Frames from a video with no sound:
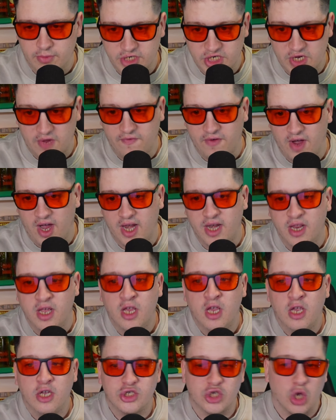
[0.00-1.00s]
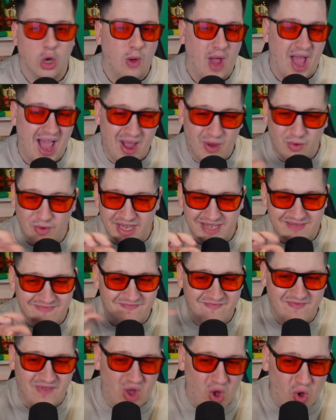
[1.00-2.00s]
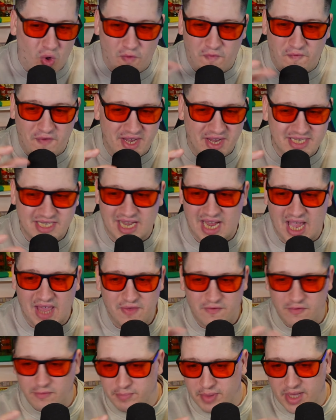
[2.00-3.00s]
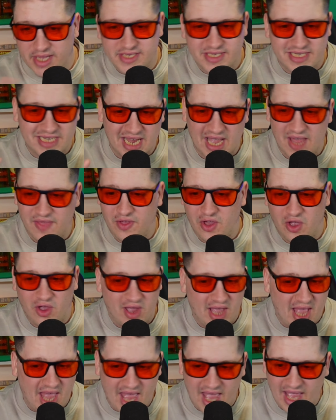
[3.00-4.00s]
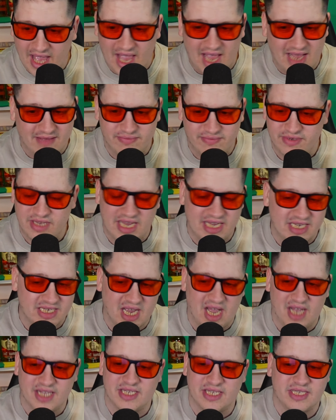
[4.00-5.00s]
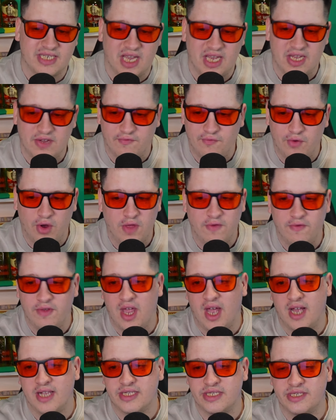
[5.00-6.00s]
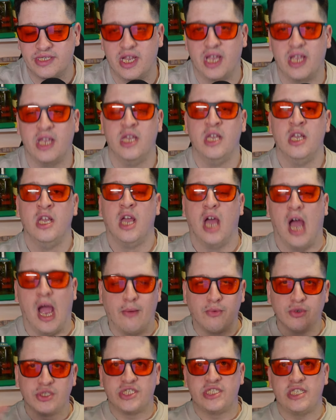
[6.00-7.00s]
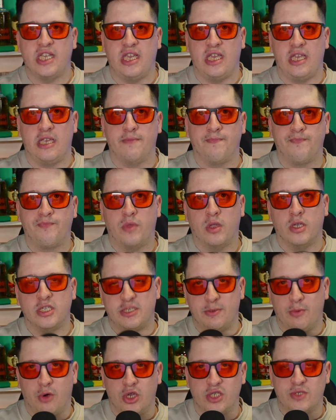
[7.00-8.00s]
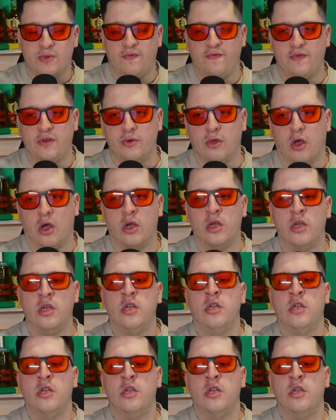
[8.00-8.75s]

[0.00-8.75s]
which is fine. So how it all fits together and blends together, it's hard to say. It's really, really hard to say. I would see, to be honest with you, lot,